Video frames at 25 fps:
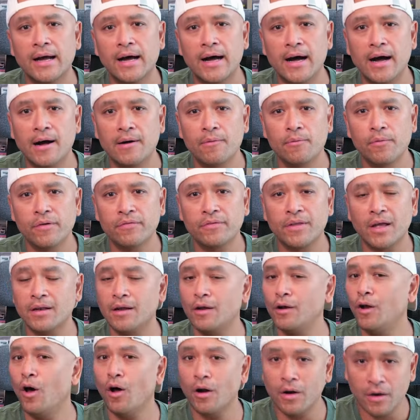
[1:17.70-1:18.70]
We've done a
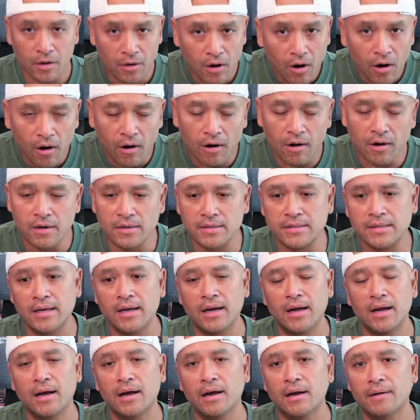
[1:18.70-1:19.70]
lot of cars,
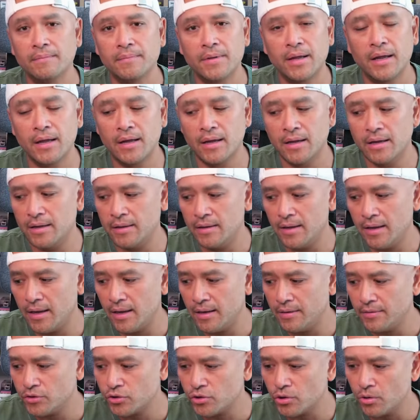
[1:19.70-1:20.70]

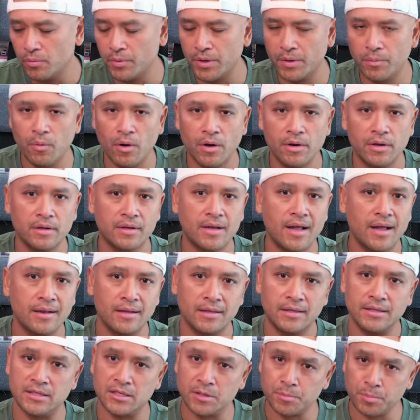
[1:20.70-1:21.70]
and so we want to kind of
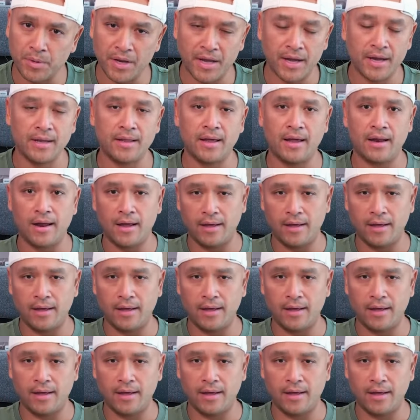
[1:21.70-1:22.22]
display that.